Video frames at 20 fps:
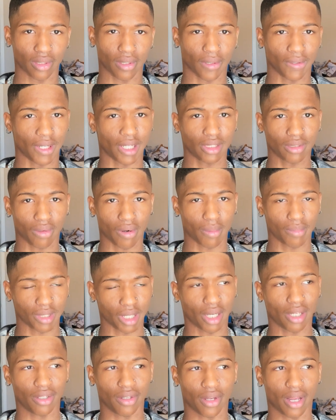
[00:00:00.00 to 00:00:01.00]
And that's what I'm
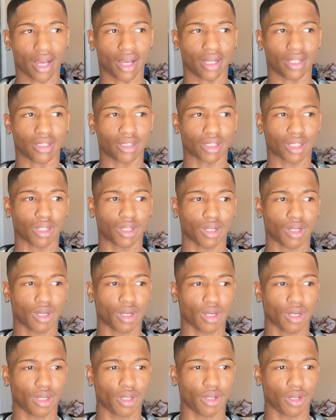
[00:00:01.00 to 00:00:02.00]
telling you guys.
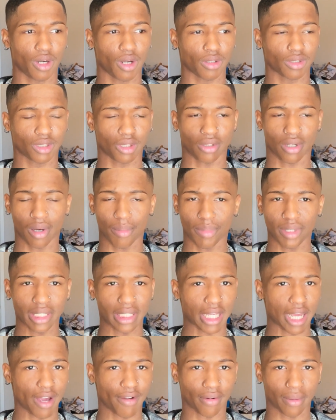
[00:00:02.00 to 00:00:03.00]
You know, so don't be
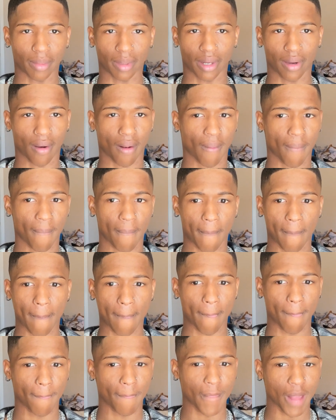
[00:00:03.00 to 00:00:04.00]
sad for me.
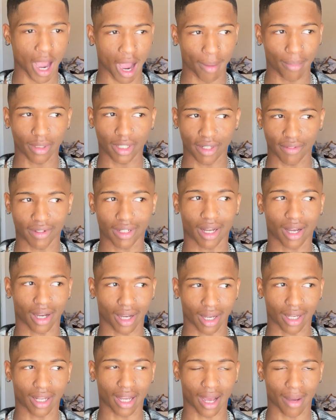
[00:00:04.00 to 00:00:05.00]
I believe in
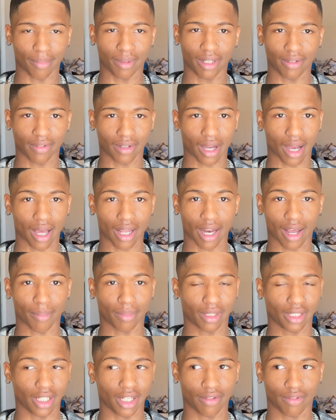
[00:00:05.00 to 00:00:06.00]
God. I believe
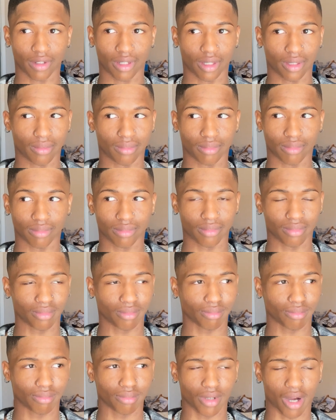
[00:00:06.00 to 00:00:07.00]
in
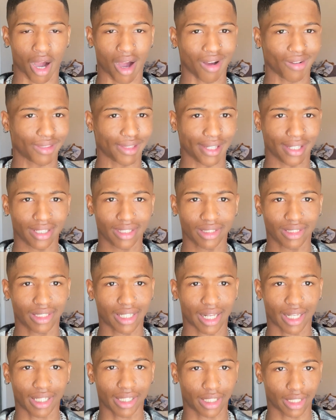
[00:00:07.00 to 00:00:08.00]
all things
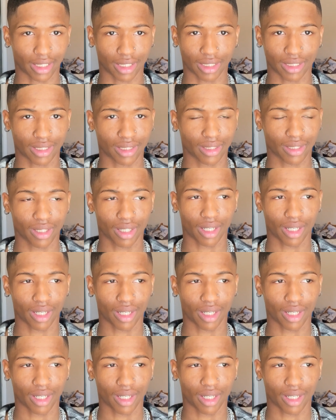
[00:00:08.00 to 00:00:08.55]
that he does.